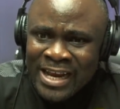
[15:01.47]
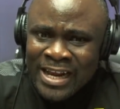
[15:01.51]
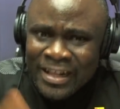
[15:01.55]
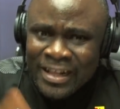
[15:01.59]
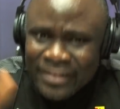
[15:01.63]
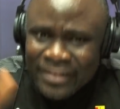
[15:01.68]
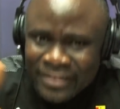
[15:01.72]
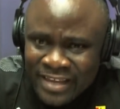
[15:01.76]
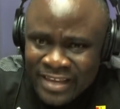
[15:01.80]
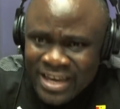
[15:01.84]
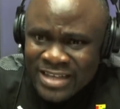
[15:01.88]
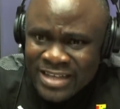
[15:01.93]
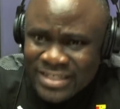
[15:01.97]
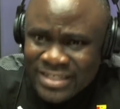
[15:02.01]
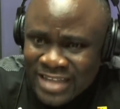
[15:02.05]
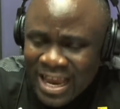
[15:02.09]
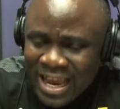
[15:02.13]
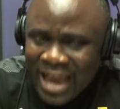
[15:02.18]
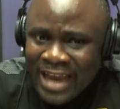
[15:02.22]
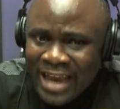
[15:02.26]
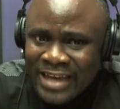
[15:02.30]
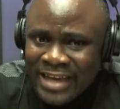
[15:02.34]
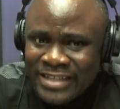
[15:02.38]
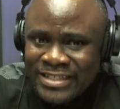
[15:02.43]
These
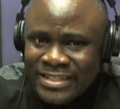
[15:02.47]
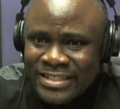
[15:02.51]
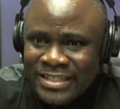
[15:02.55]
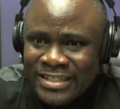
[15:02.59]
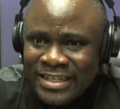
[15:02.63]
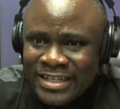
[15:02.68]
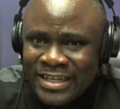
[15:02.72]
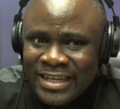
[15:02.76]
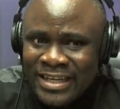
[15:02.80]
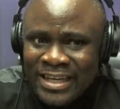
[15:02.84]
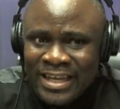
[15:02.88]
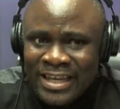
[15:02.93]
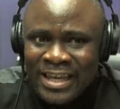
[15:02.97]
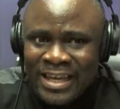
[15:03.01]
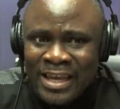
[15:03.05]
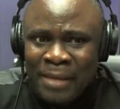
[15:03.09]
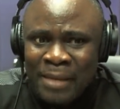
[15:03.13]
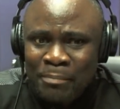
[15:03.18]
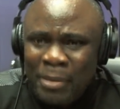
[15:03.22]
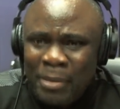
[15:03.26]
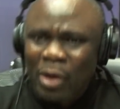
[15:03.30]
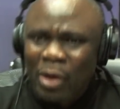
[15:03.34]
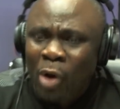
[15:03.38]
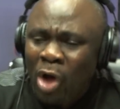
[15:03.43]
guys,
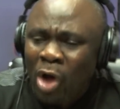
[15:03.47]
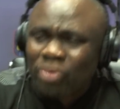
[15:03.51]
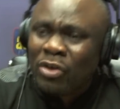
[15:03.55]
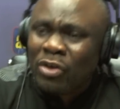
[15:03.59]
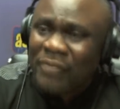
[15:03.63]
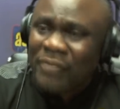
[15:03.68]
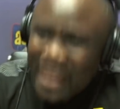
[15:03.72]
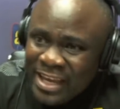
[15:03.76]
because of the